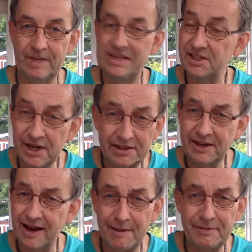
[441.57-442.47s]
It's
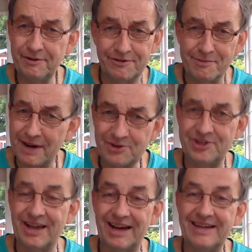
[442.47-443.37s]
not coming from
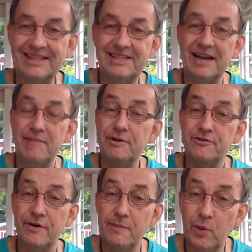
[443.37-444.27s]
outside, it's coming
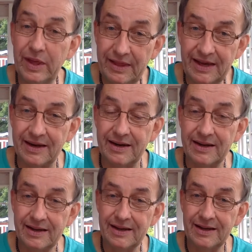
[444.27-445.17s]
from within.
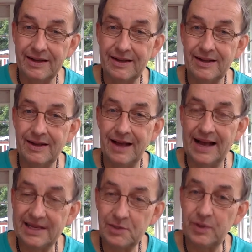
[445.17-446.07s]

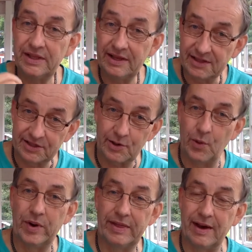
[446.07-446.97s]
As within, so
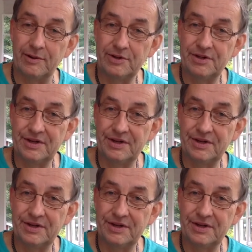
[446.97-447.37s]
without.